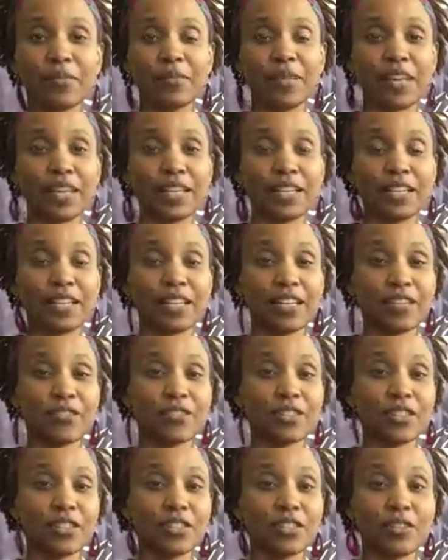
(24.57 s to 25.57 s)
that
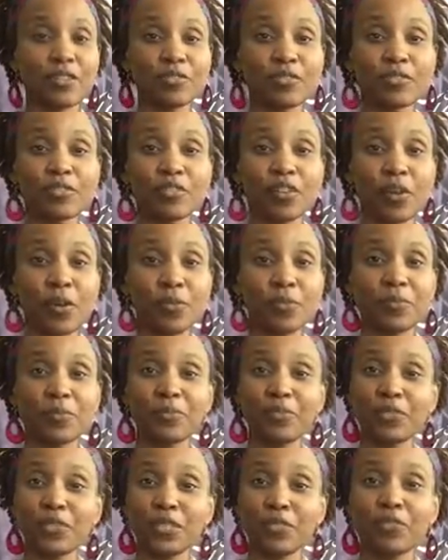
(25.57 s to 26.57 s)
can result from
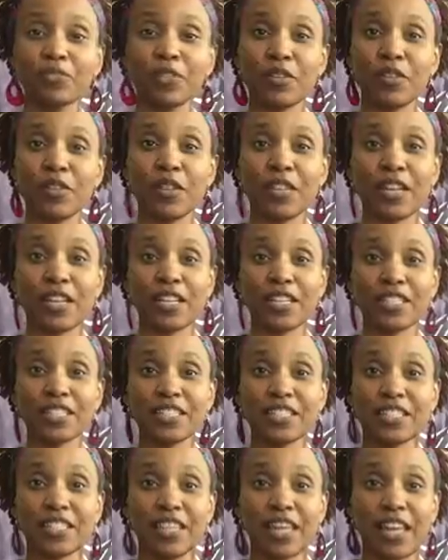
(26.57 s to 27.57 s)
different
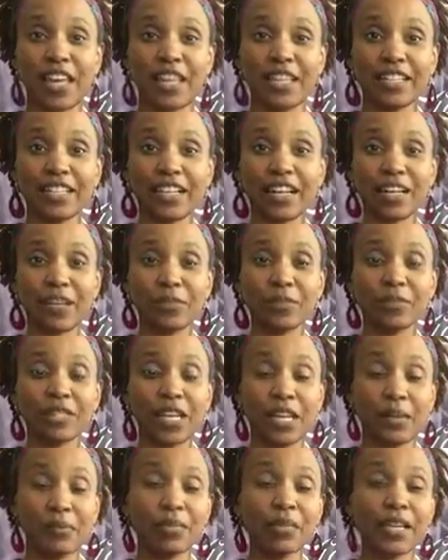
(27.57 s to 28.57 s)
things that
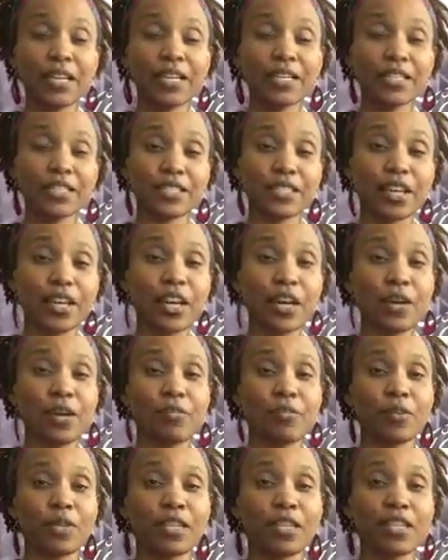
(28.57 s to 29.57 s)
take place.
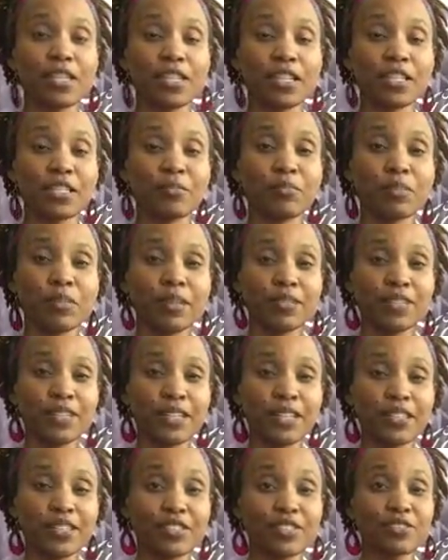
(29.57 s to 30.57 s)
We can
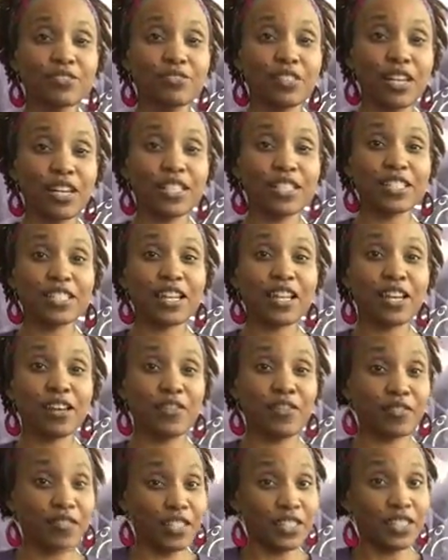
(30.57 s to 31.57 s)
experience stress
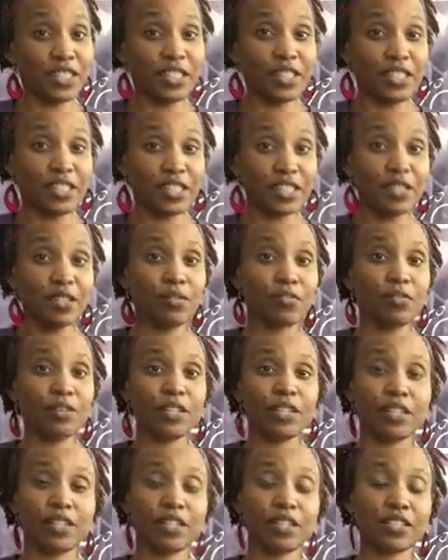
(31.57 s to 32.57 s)
physically, we
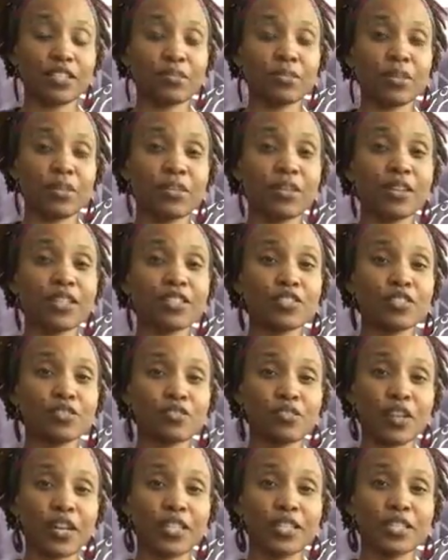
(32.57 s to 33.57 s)
can experience
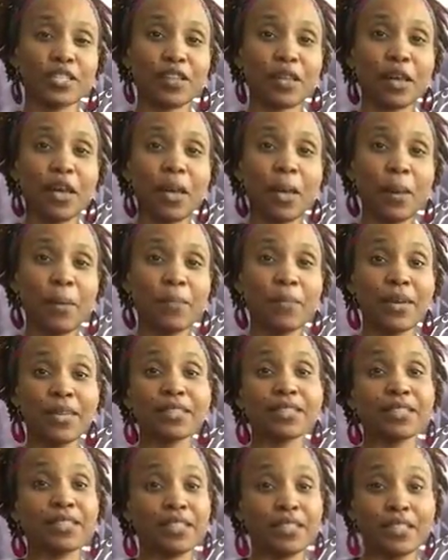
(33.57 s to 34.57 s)
stress
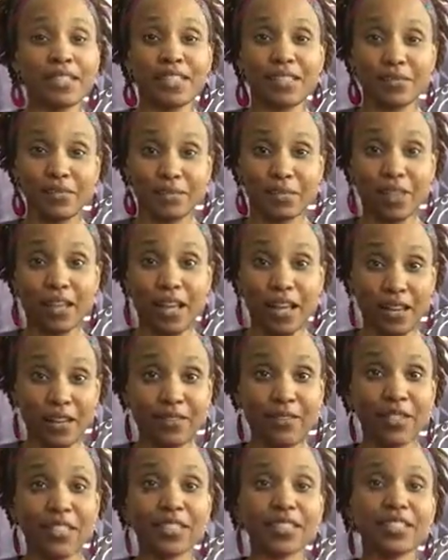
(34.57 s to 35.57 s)
mentally,
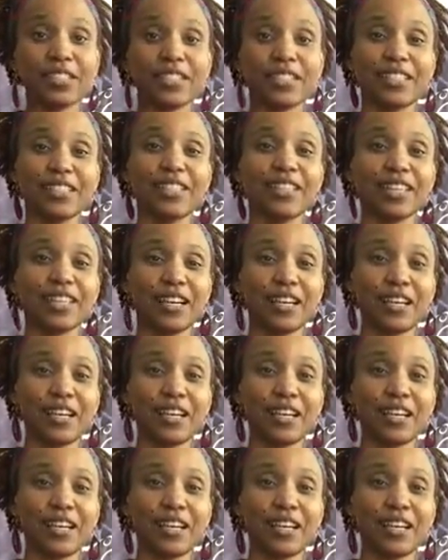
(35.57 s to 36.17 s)
obviously,